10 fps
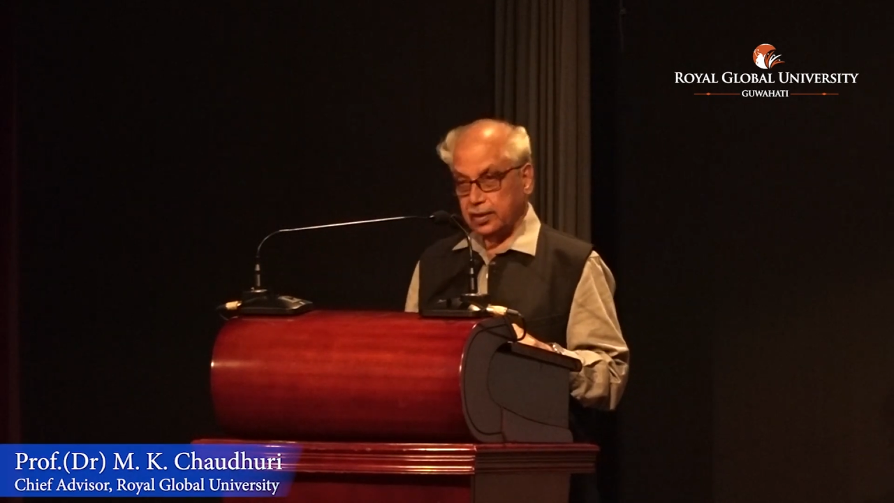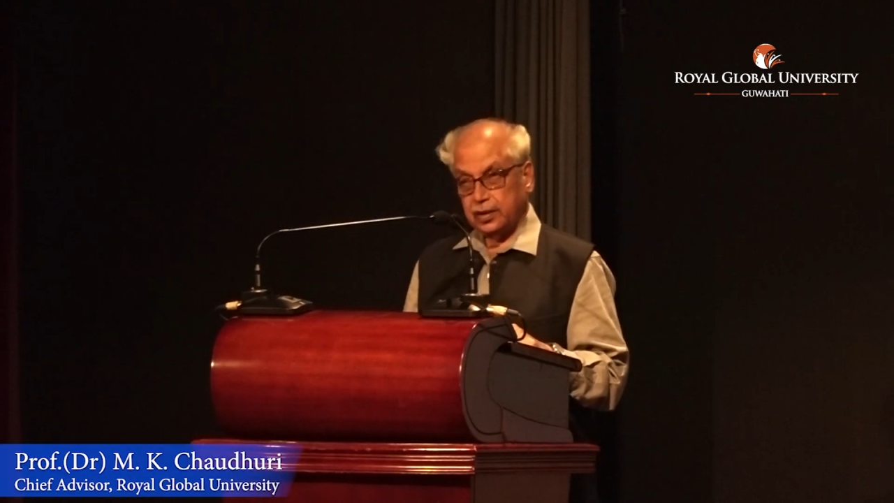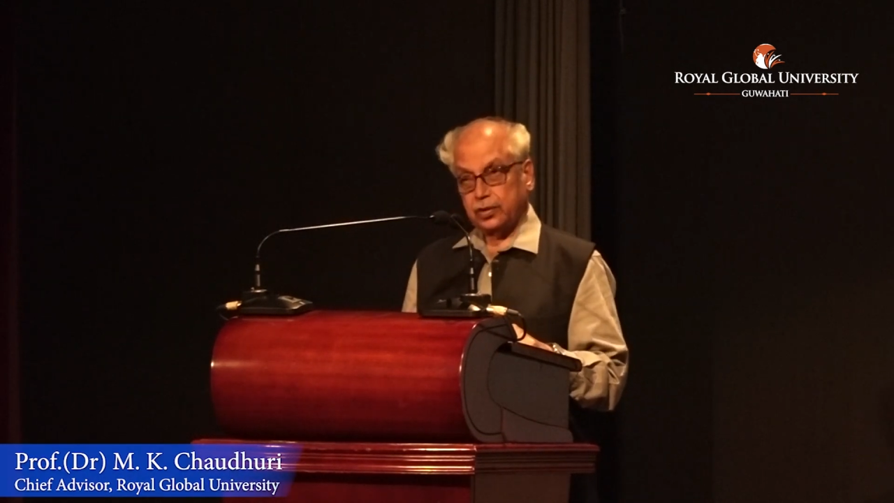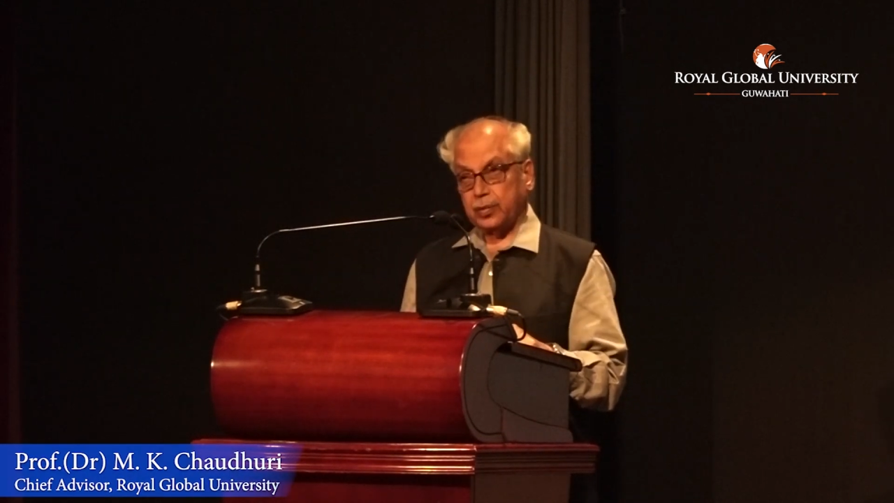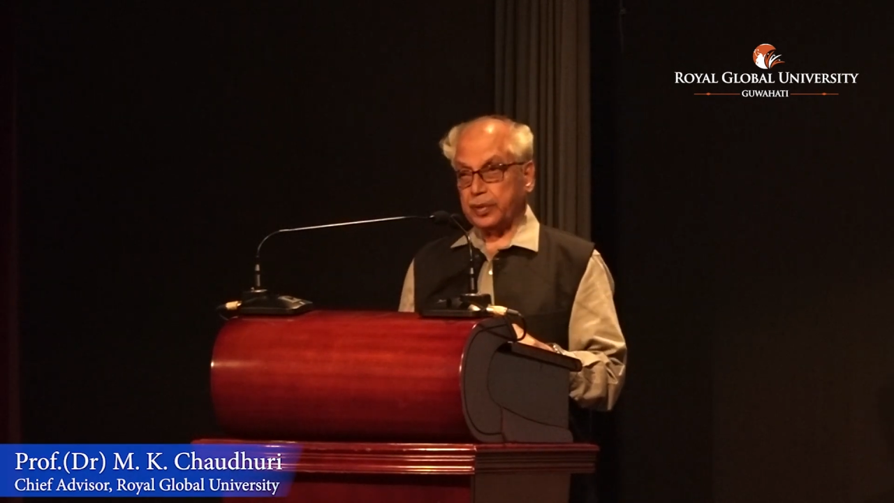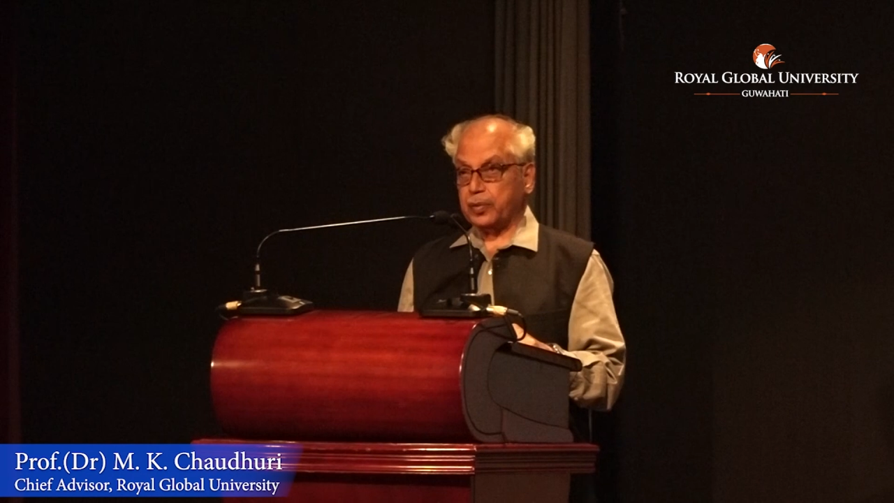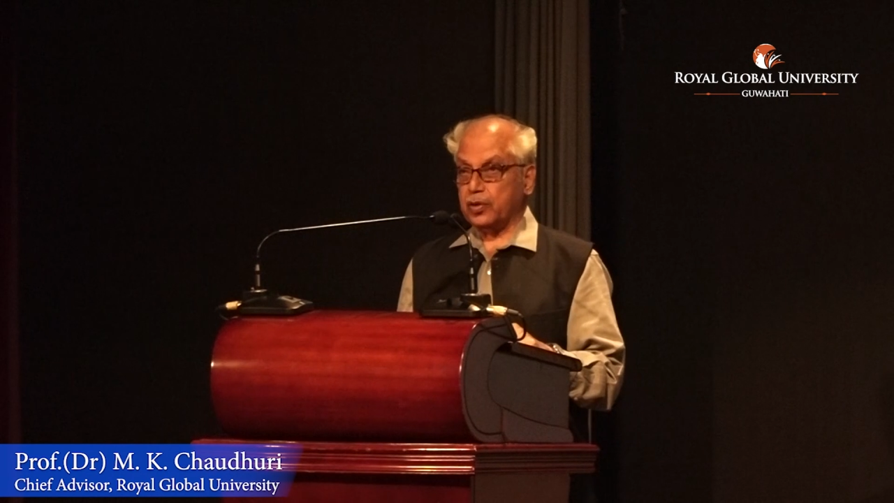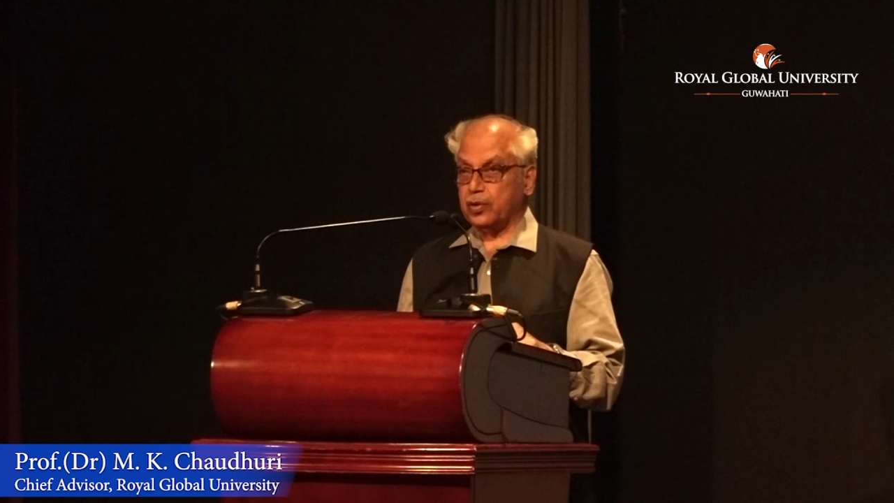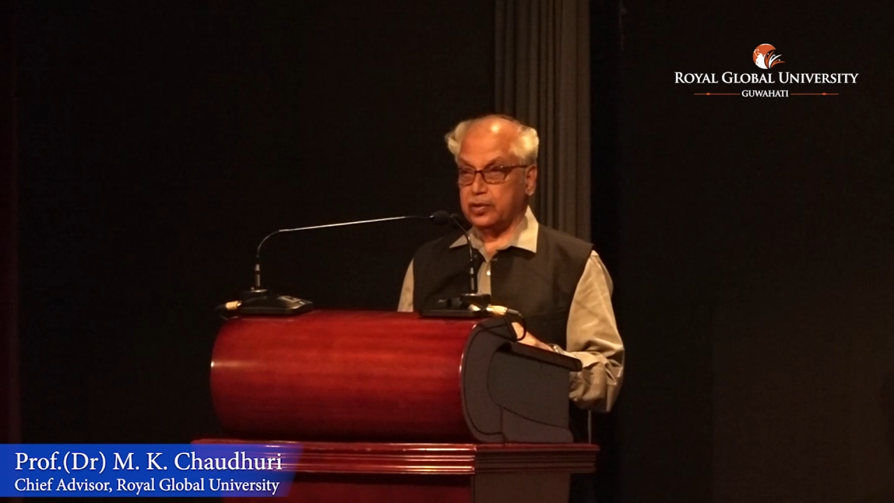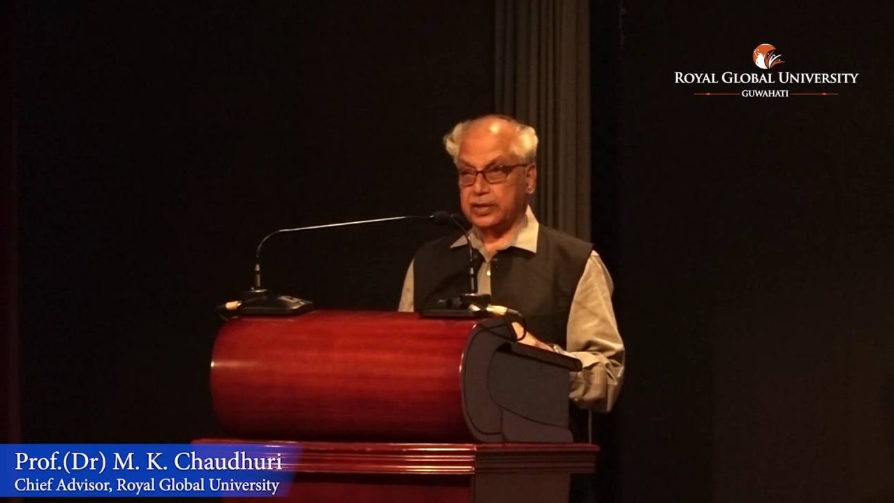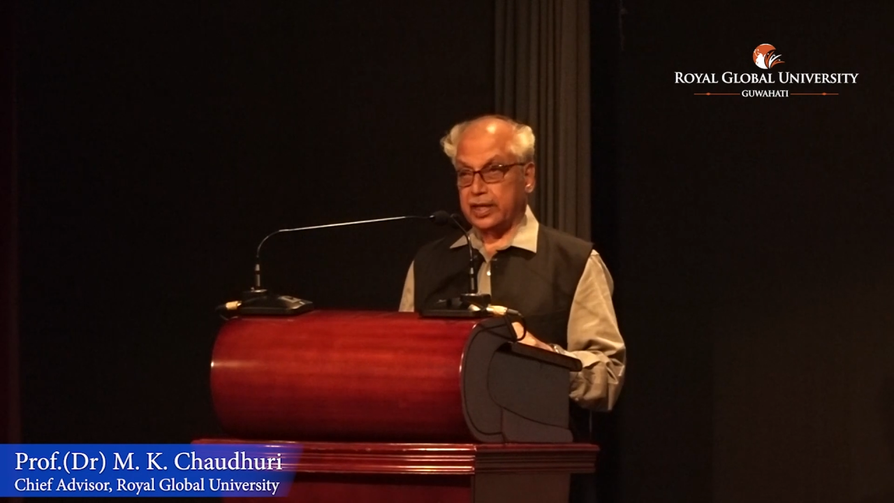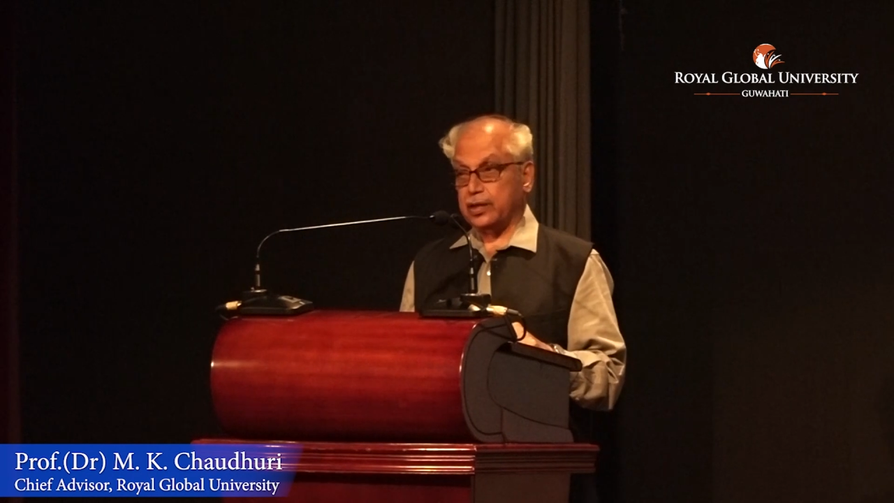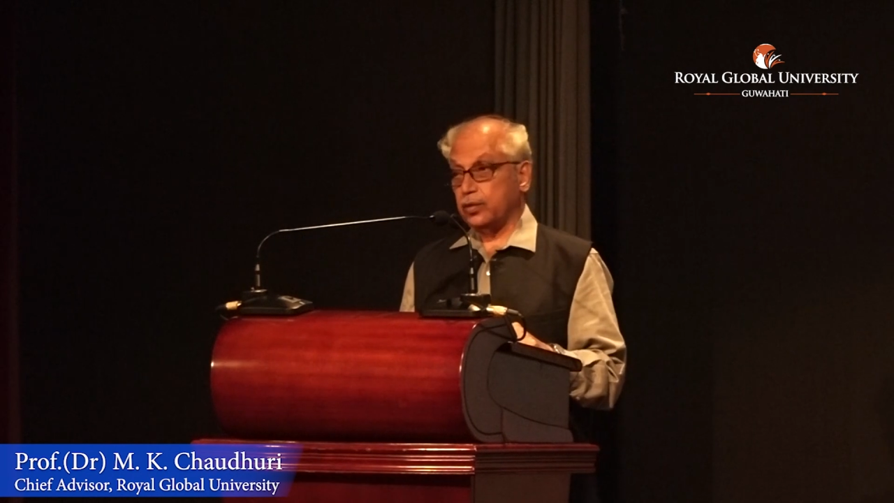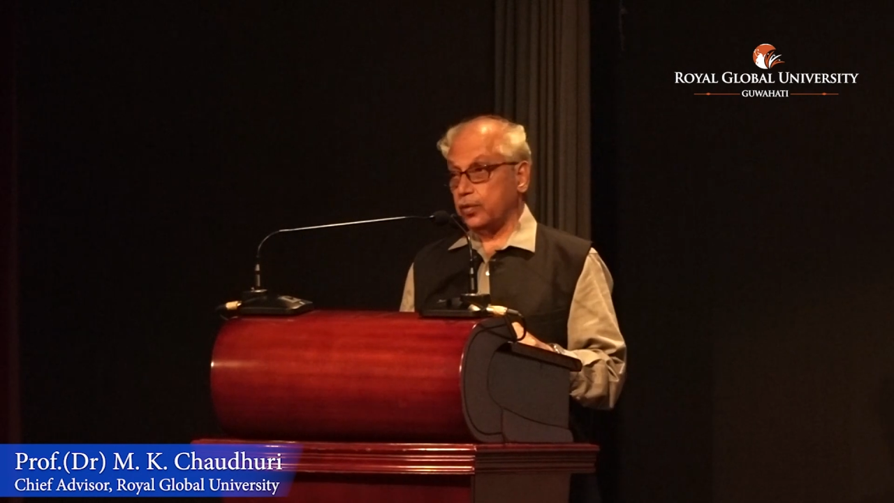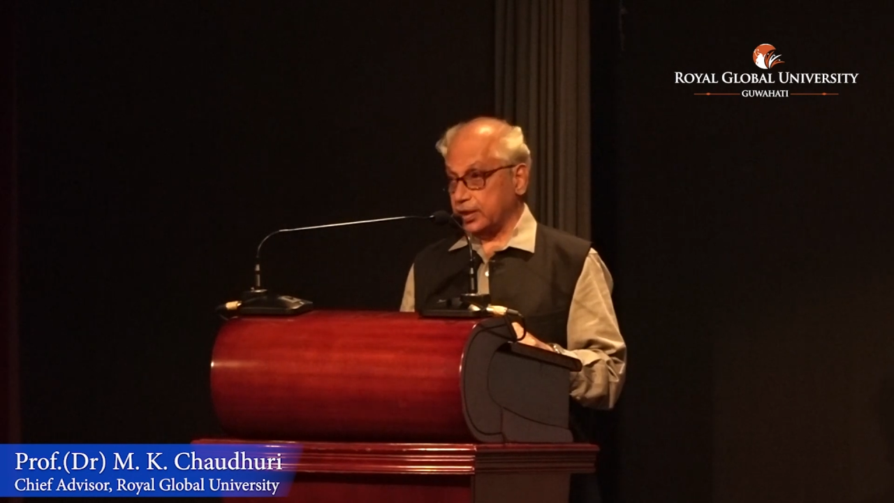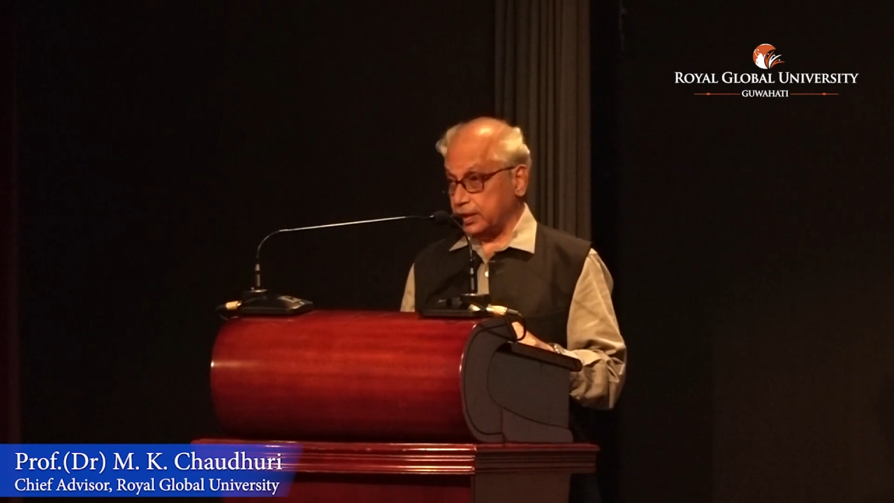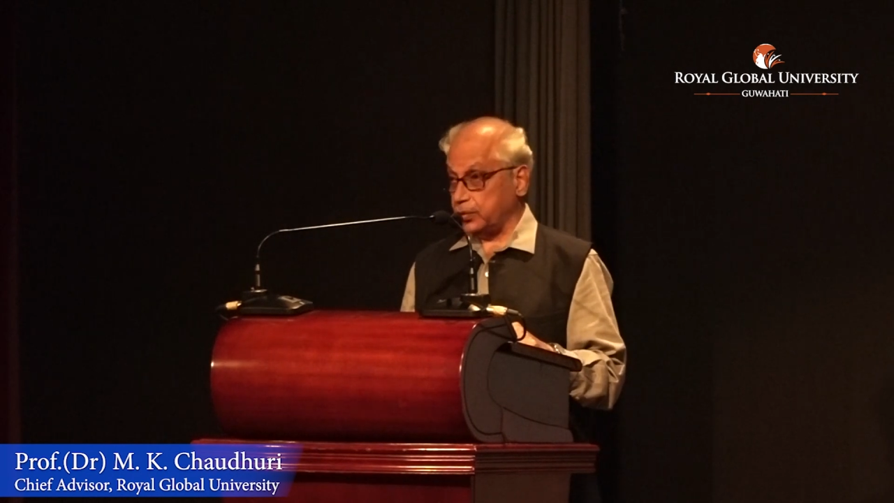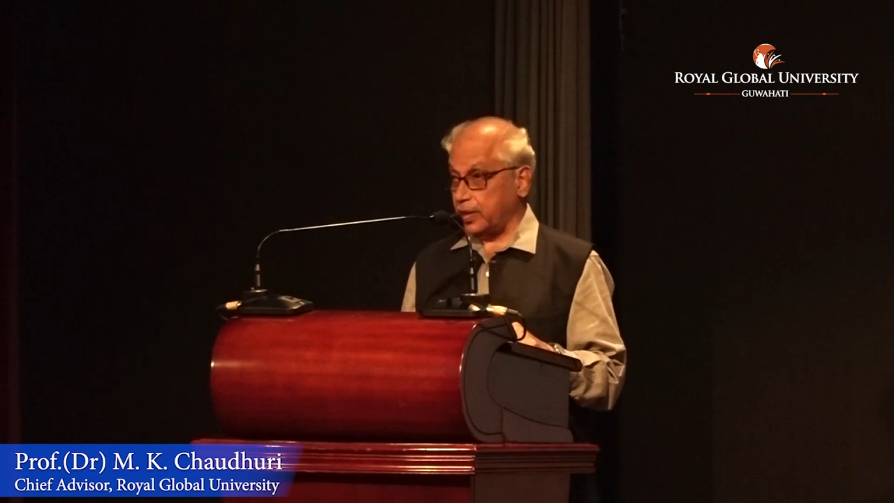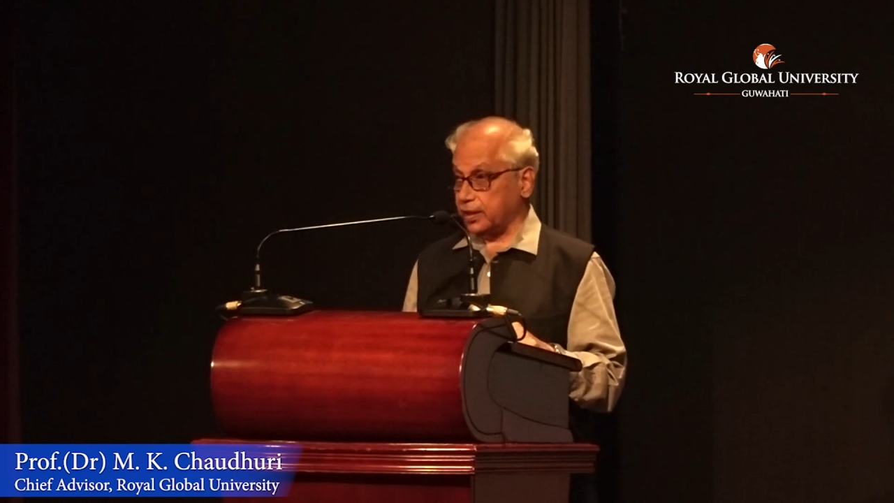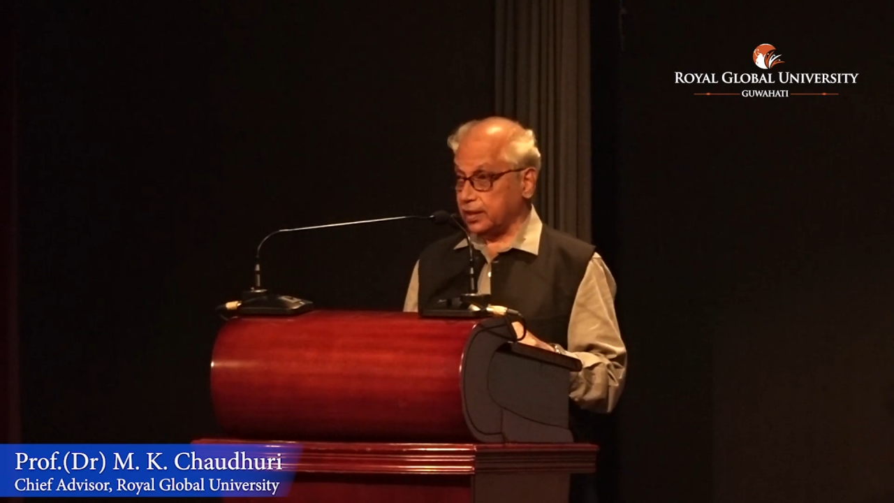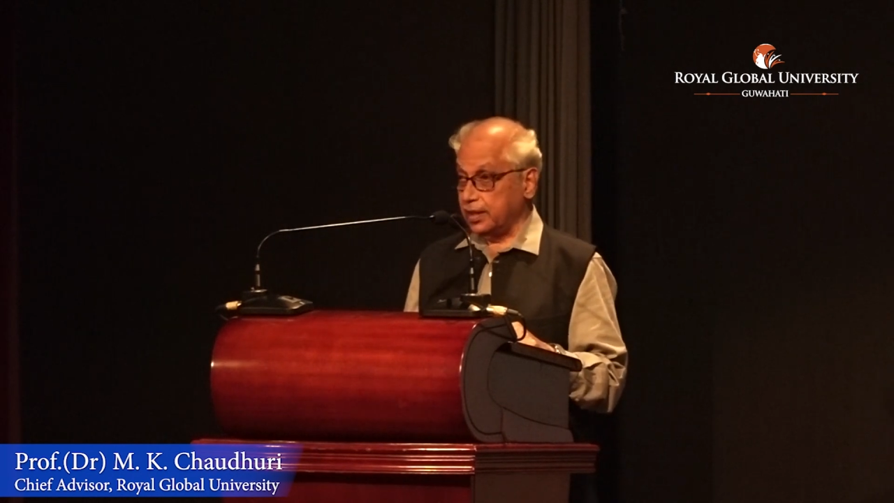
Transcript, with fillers: so people know JNU, what is what,